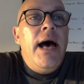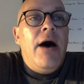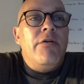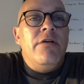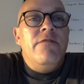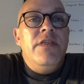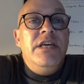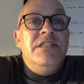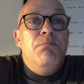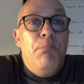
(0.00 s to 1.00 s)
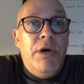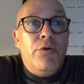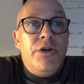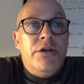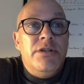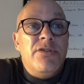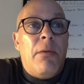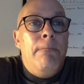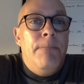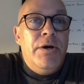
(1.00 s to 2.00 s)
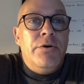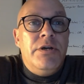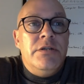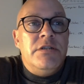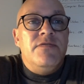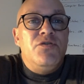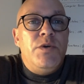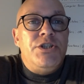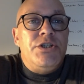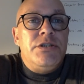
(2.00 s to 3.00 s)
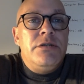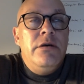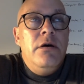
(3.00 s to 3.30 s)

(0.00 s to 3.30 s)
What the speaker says: out of these millions or billions of switches.